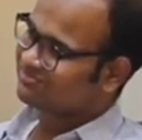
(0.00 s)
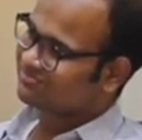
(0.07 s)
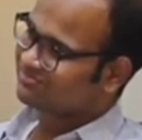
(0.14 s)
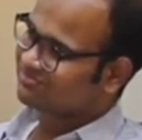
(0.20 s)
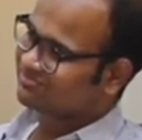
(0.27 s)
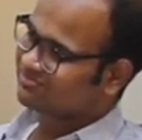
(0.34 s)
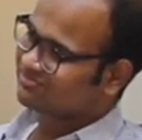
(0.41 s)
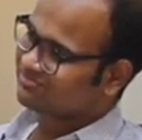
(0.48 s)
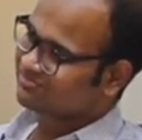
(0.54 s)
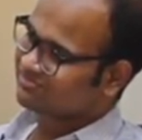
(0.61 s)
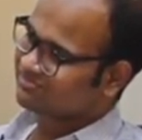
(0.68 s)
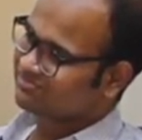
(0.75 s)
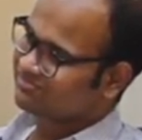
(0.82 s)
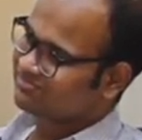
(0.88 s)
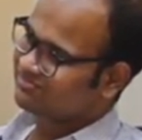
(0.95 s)

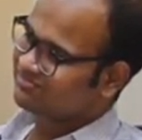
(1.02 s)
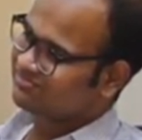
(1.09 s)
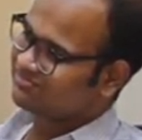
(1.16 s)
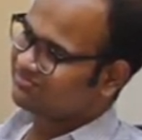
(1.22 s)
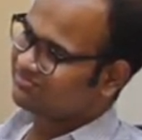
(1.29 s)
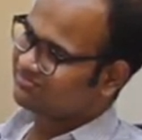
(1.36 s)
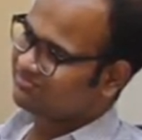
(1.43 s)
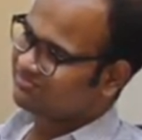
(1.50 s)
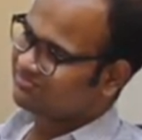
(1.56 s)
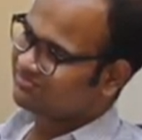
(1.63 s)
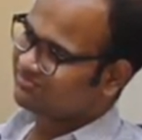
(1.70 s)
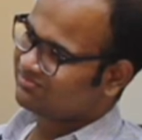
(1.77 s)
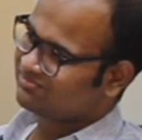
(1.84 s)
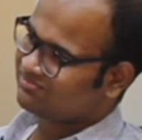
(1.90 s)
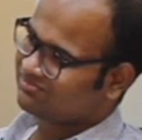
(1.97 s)

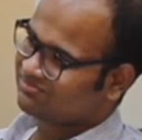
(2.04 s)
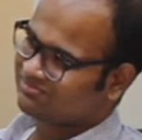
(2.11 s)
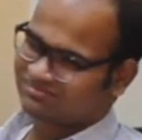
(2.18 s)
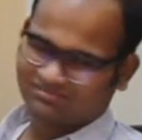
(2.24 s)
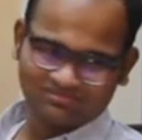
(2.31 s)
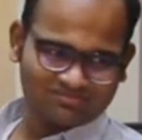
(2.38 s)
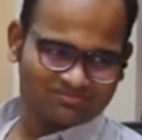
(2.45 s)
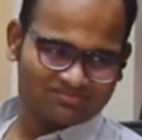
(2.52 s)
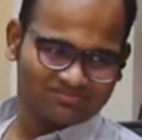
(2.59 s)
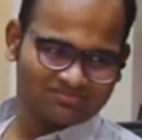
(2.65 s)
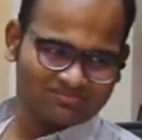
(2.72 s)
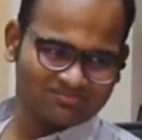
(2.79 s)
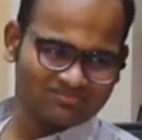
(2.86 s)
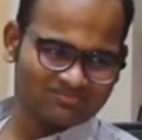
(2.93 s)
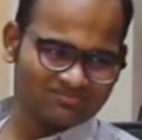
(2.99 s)

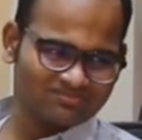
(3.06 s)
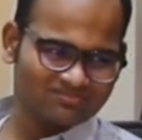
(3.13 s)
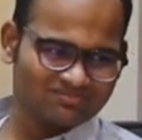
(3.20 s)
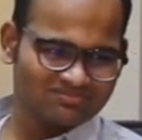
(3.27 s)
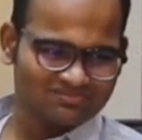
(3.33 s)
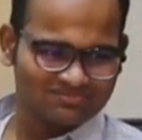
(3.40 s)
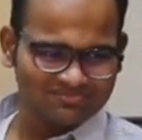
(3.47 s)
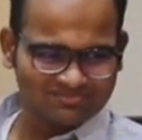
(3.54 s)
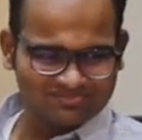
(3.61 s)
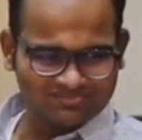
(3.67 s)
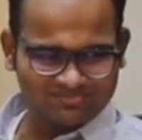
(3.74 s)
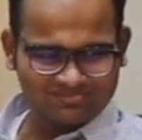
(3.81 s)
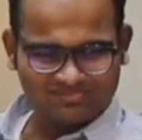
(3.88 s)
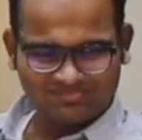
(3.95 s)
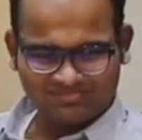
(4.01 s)

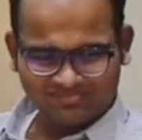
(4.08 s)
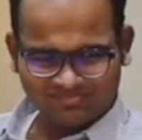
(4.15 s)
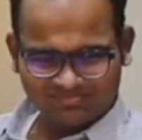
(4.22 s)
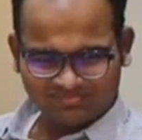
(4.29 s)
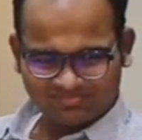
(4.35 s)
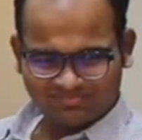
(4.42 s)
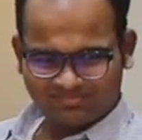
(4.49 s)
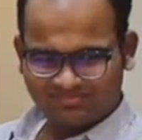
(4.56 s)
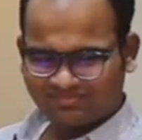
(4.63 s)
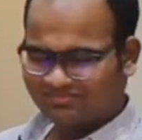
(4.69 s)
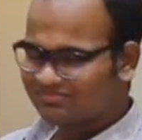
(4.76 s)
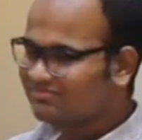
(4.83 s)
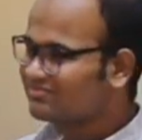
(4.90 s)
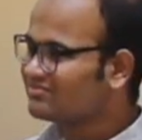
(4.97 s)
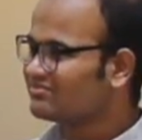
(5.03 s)

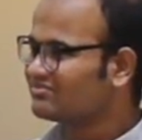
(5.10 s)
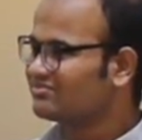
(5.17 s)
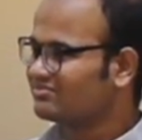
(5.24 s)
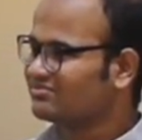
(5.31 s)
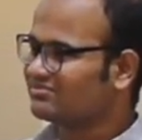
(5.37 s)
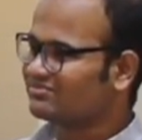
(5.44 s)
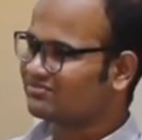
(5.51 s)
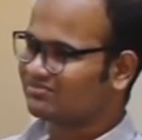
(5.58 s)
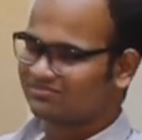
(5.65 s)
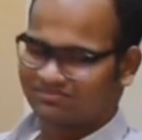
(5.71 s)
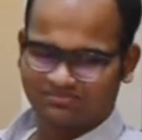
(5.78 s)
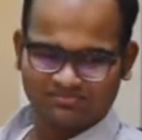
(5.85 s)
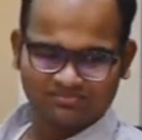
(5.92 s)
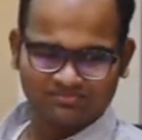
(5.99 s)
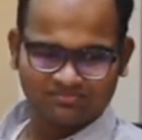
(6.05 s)

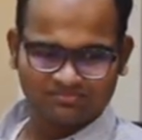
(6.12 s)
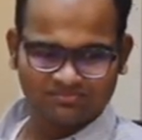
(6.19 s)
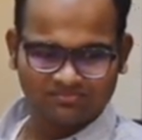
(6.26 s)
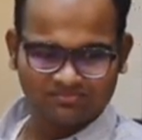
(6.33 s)
This person isn't speaking.